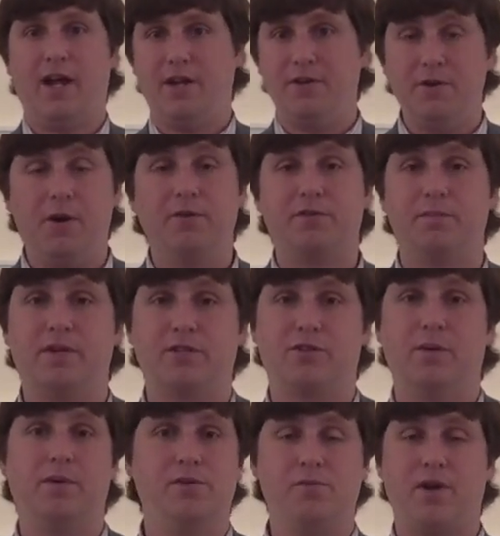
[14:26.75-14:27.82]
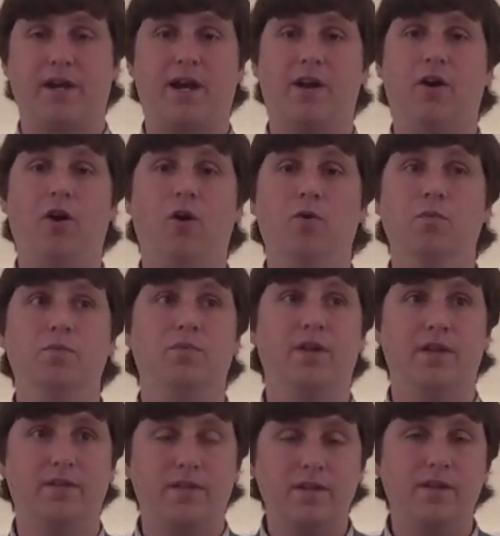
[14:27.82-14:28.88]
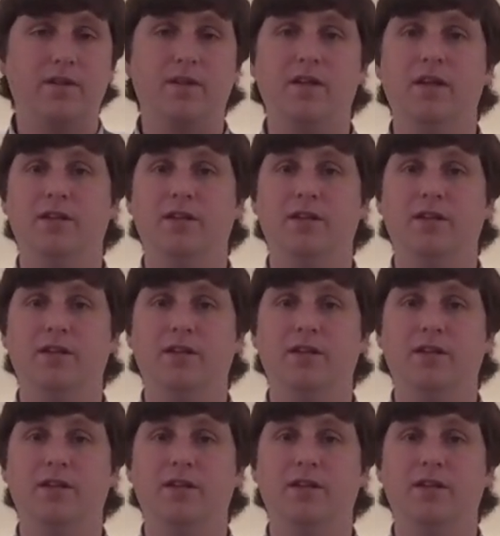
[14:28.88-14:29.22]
I knew I was in big trouble. I knew when I got home that it,